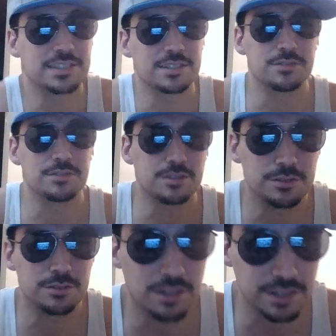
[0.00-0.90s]
I don't know
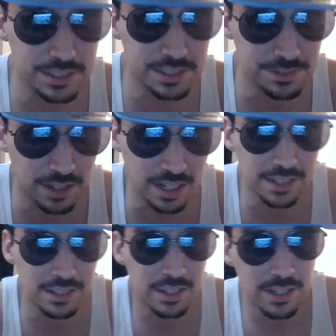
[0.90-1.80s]
who all he's
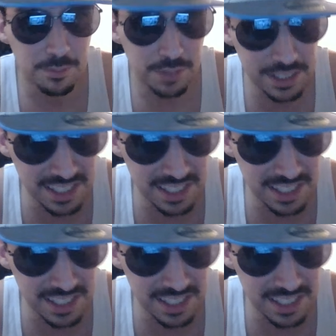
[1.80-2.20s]
fought, but he's